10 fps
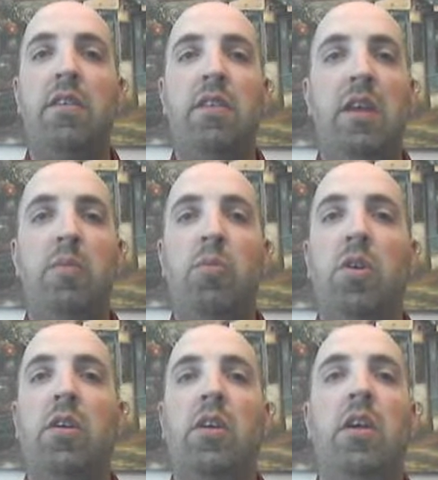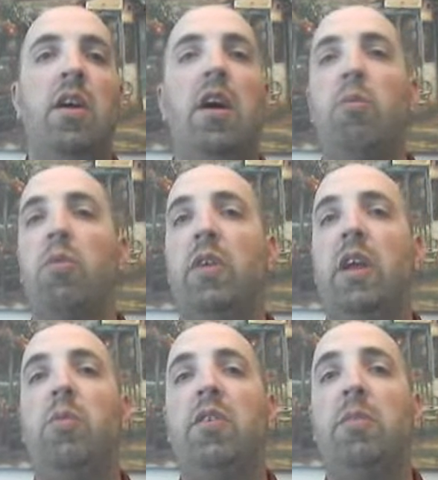Teamwork,
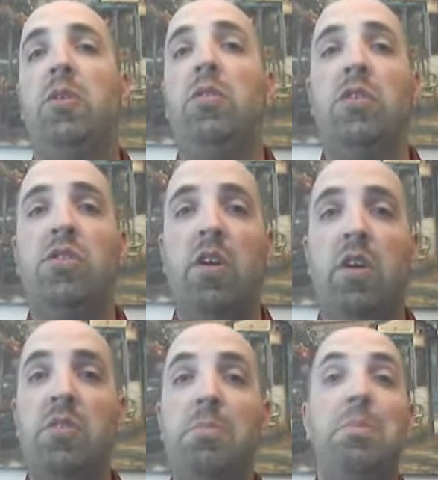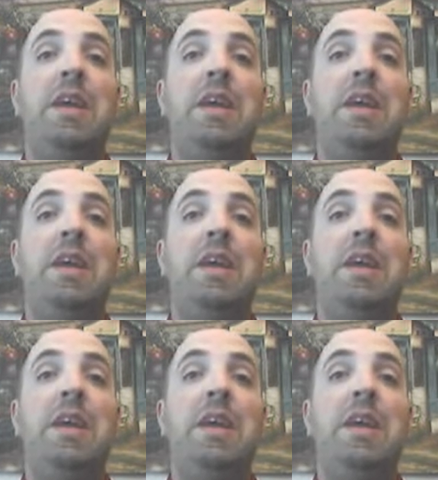working with somebody who's in charge,